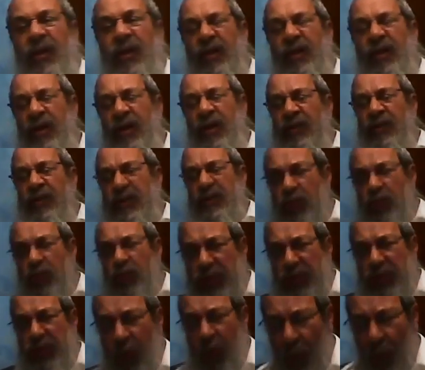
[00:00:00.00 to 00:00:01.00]
and this was
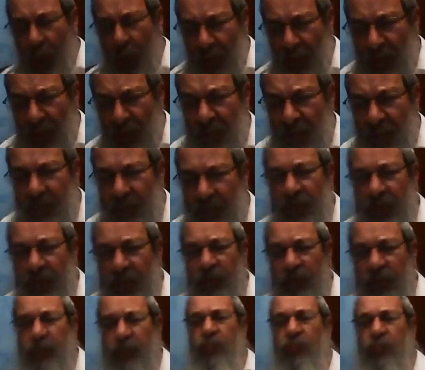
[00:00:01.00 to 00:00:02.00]
all
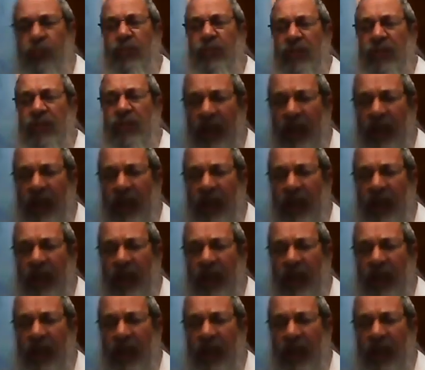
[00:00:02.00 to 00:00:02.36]
due to the